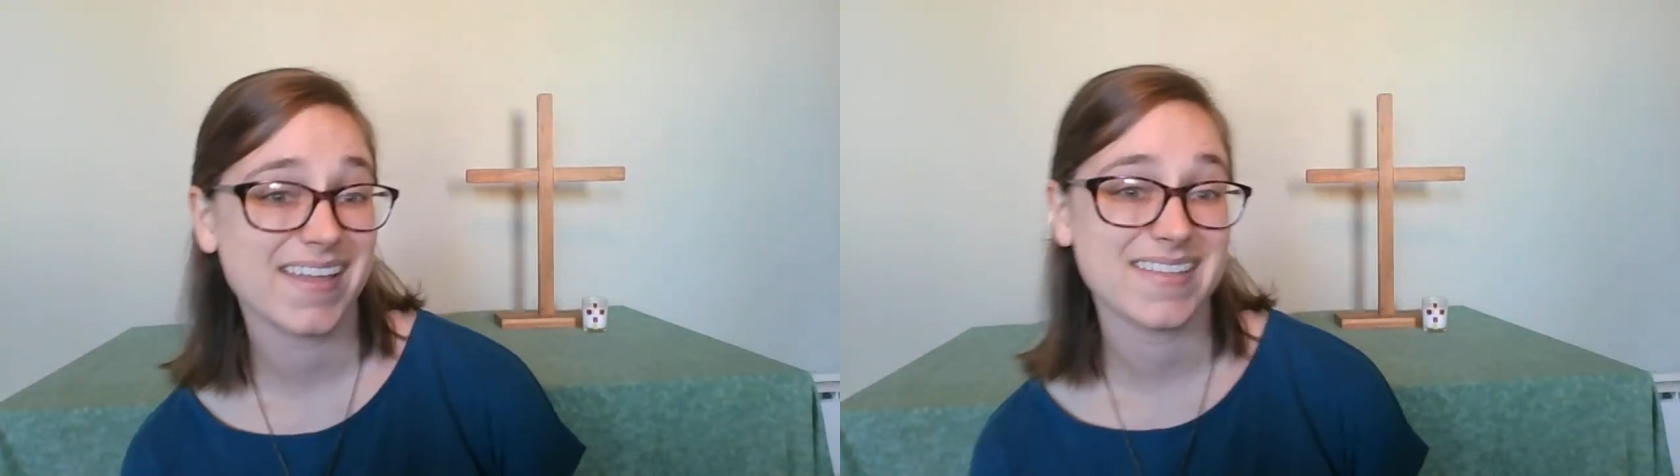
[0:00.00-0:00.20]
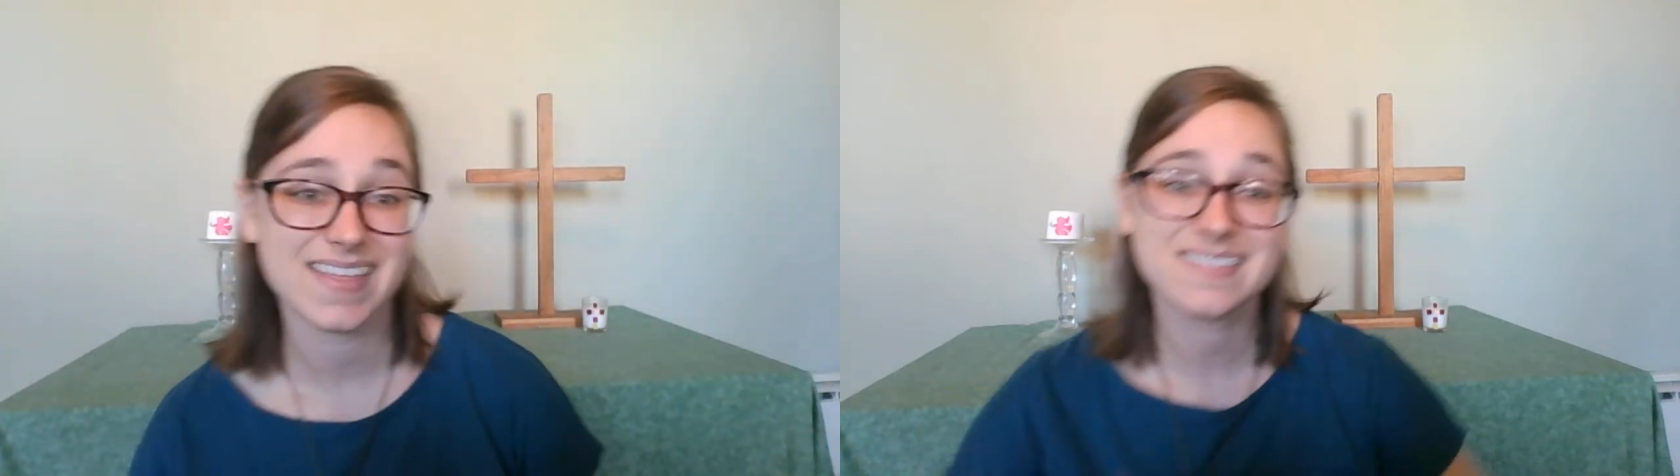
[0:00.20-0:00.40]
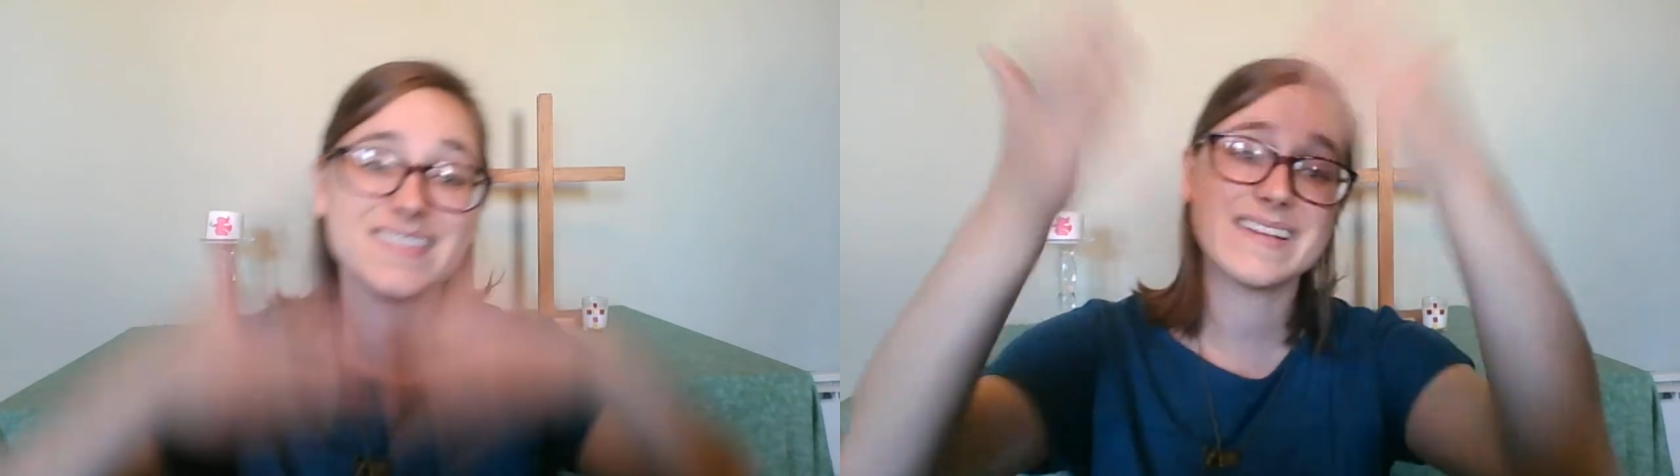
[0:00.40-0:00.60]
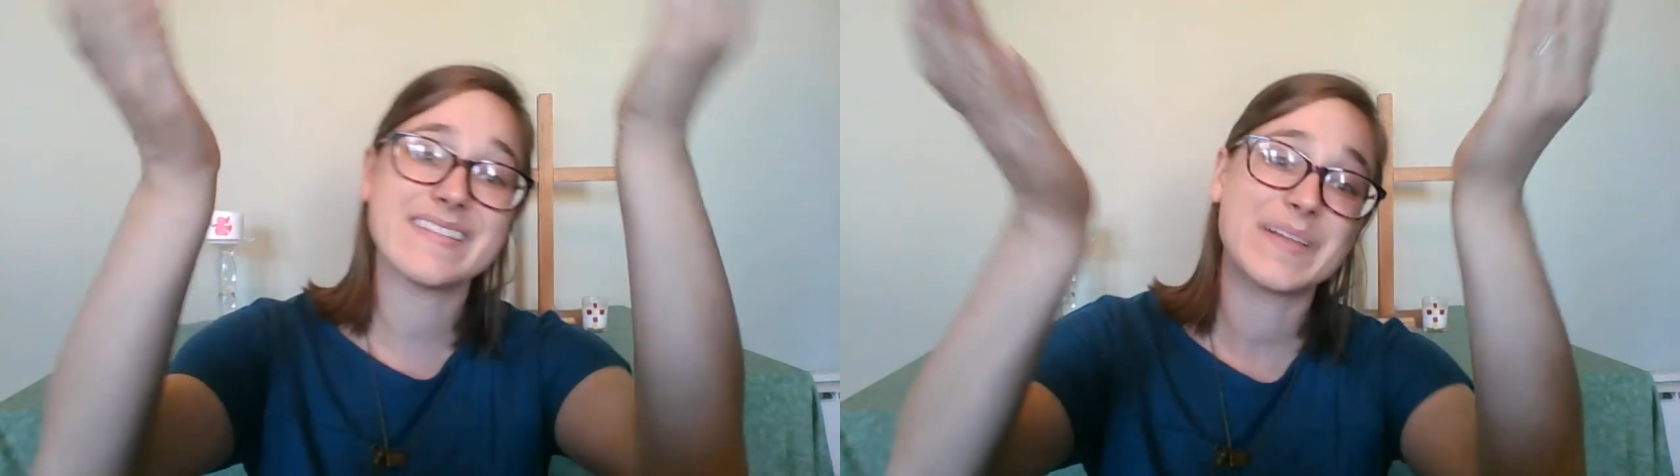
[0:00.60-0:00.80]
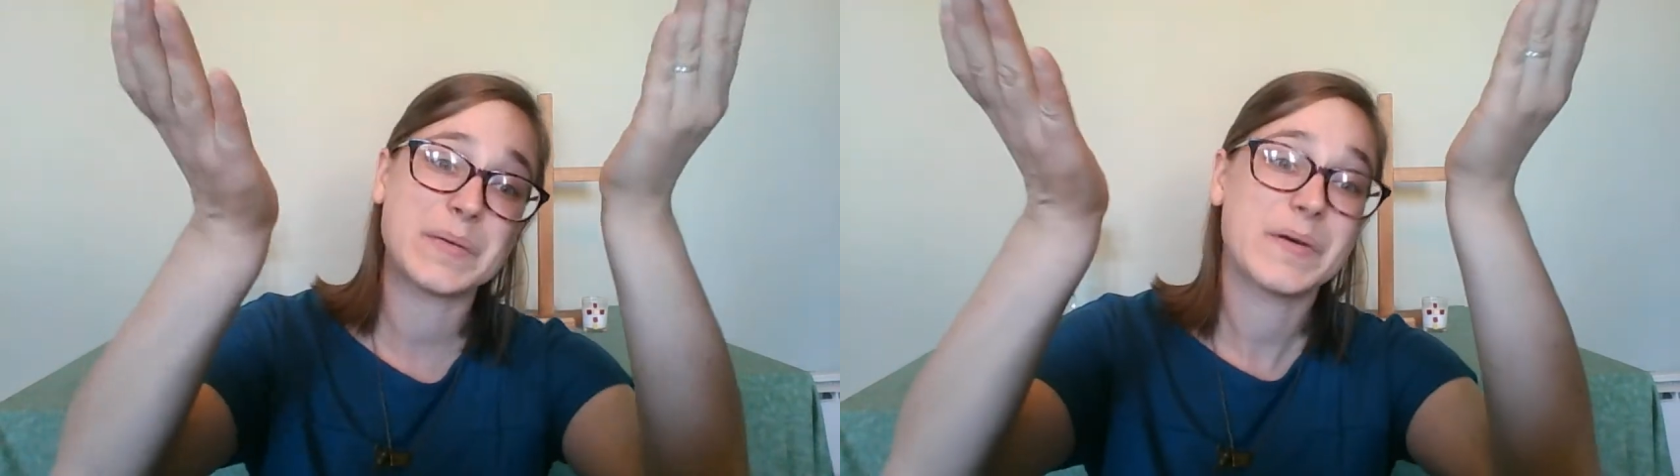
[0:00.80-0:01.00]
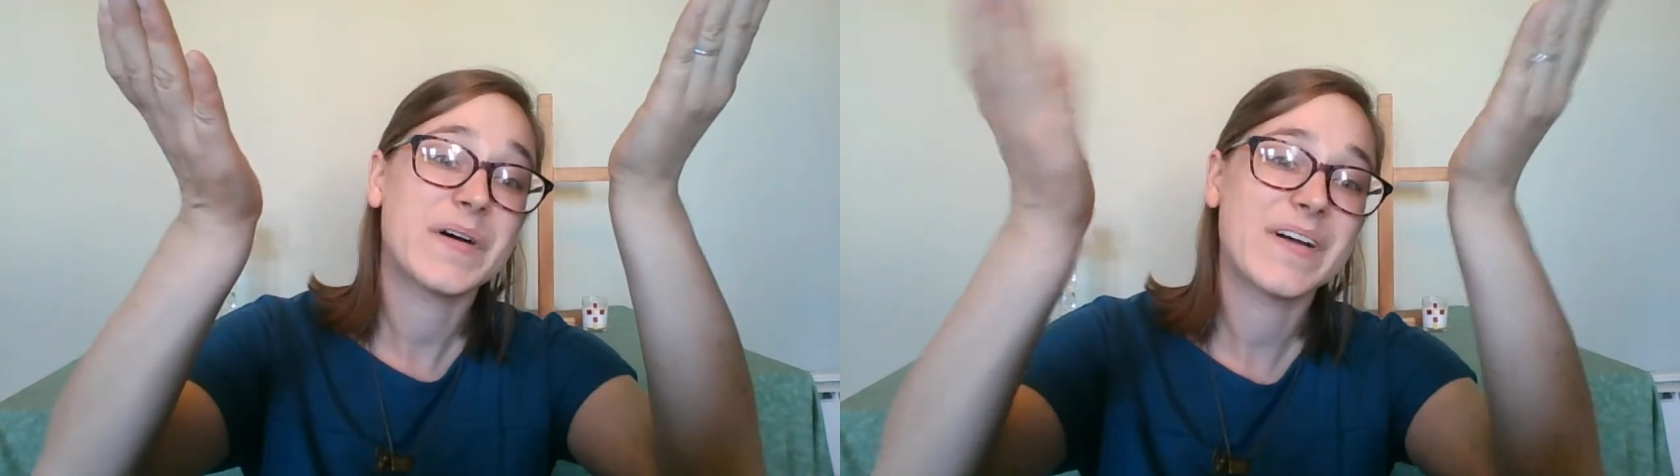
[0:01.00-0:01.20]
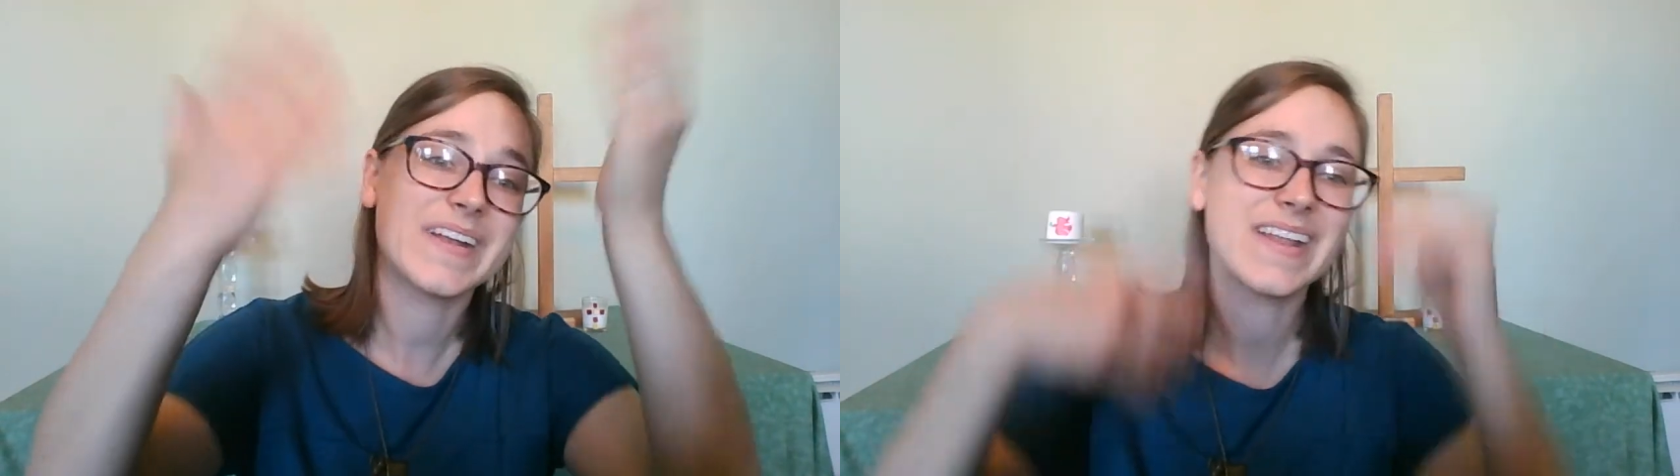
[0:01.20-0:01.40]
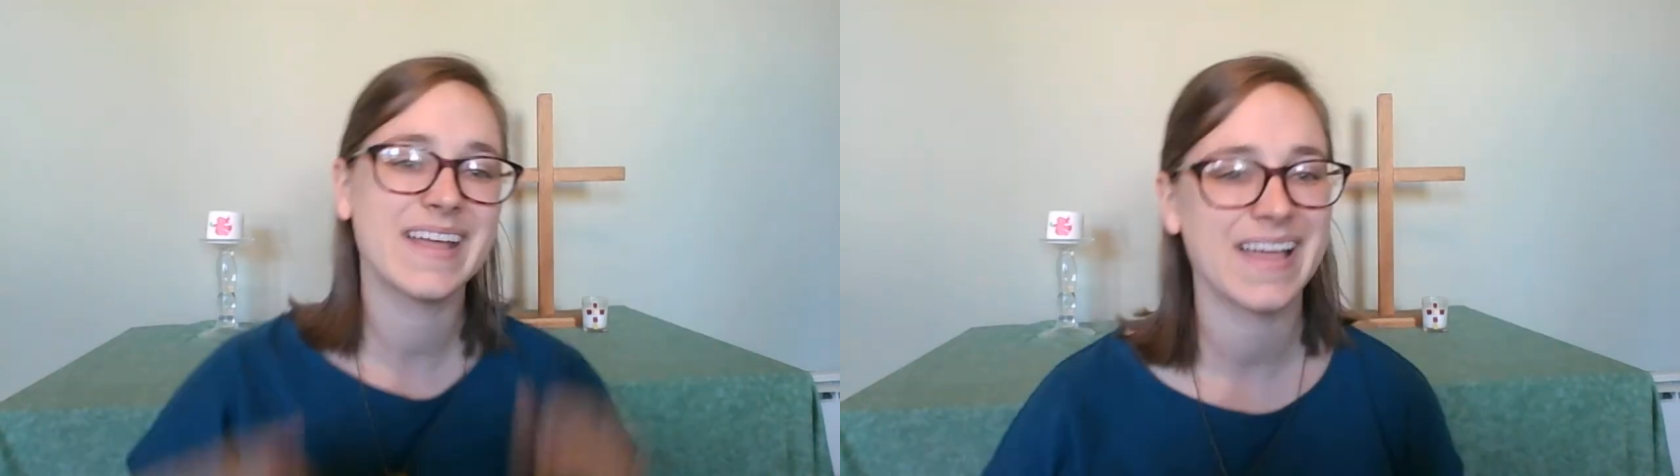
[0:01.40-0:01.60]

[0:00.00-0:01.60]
that the Lord